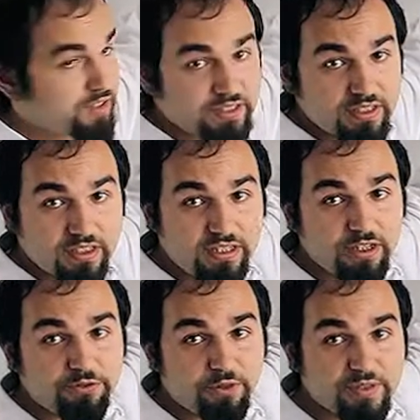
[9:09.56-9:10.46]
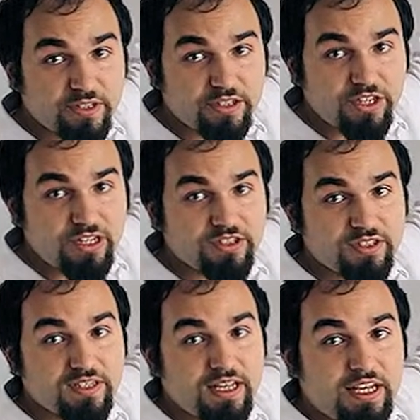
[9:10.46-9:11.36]
article here from search
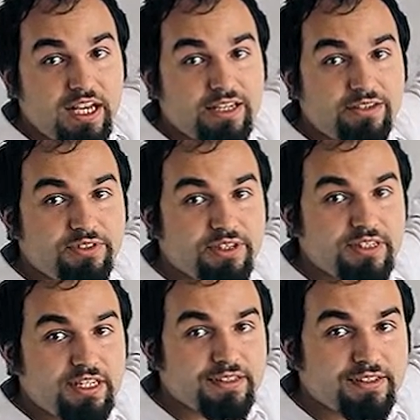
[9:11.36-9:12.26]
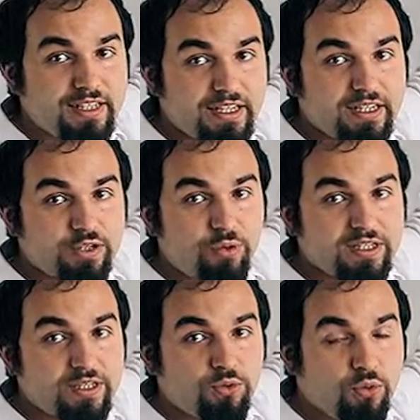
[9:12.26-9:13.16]
engines, and if they're not getting
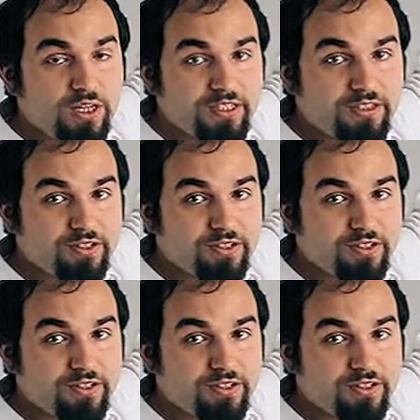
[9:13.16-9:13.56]
what they wanted